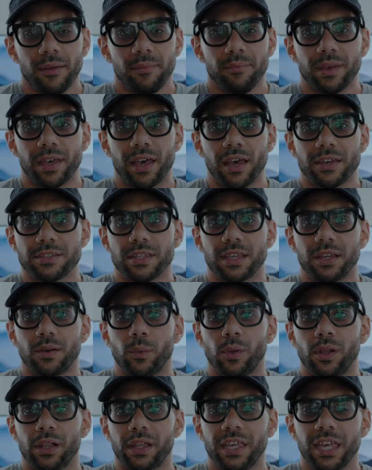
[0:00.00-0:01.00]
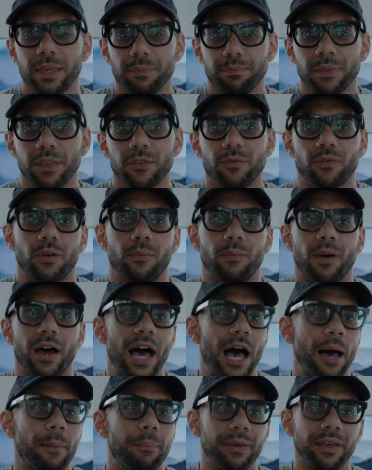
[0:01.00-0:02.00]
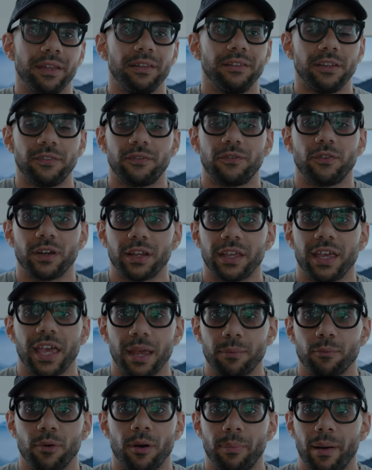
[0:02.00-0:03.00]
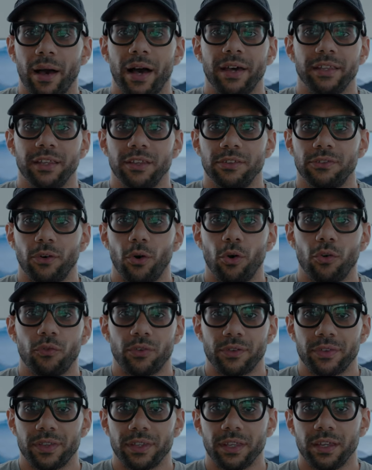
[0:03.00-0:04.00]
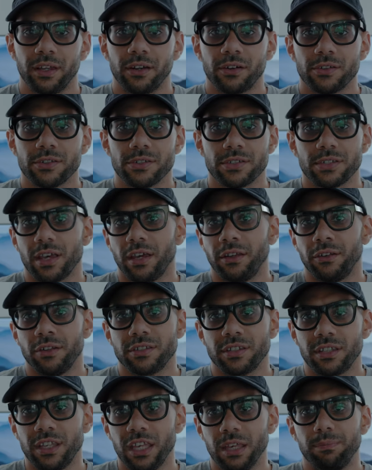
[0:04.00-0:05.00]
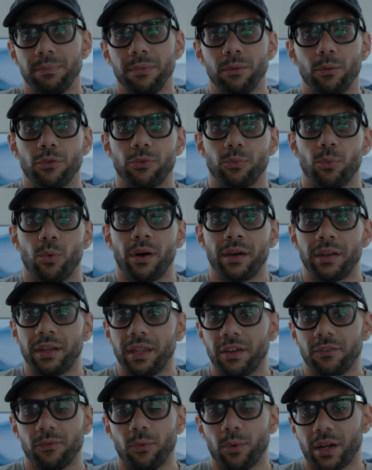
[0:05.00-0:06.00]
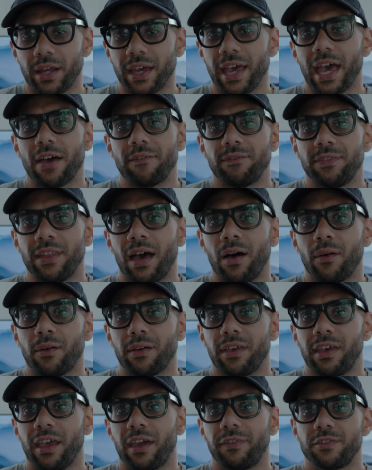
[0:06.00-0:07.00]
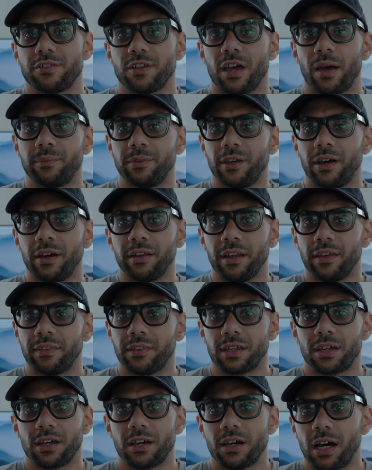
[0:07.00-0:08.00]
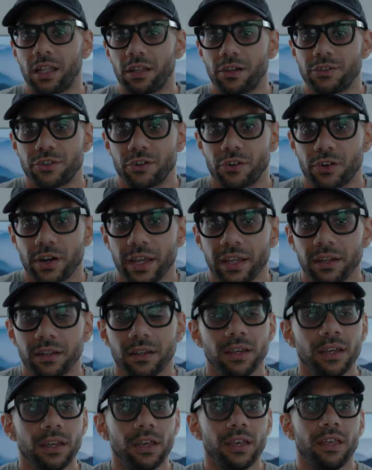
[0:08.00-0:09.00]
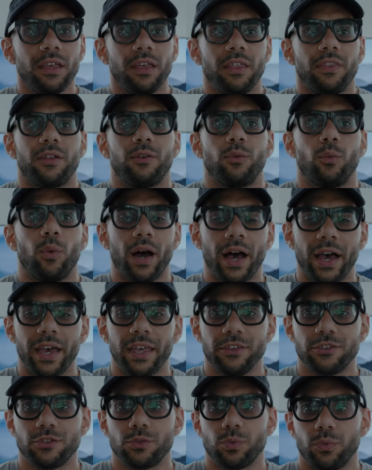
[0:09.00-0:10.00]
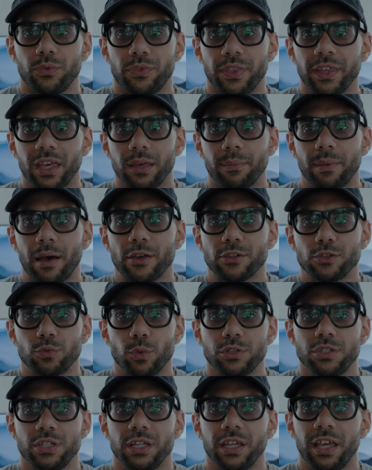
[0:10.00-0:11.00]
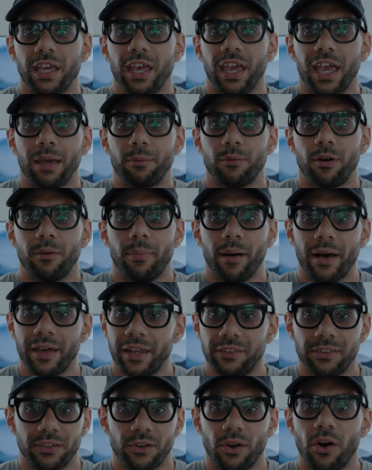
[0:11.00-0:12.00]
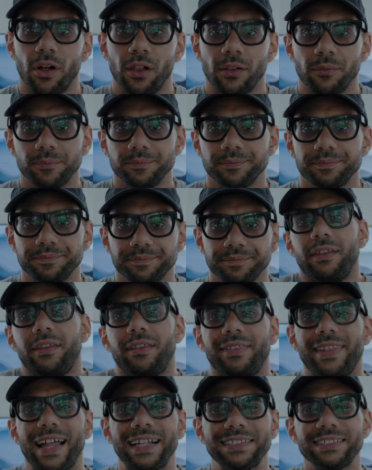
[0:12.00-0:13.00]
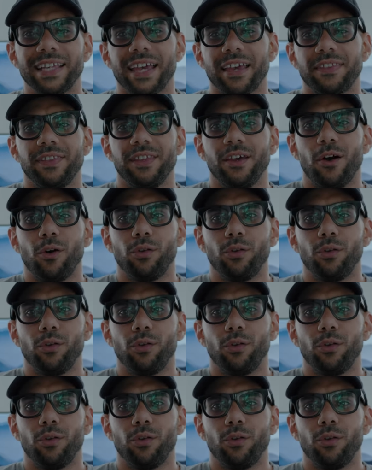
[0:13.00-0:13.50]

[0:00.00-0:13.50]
because it will keep me from hopping different camera bodies over the years and just keep me with one. If what I have now can get the job done and the colors are great, then why think about switching camera bodies at all? That's like the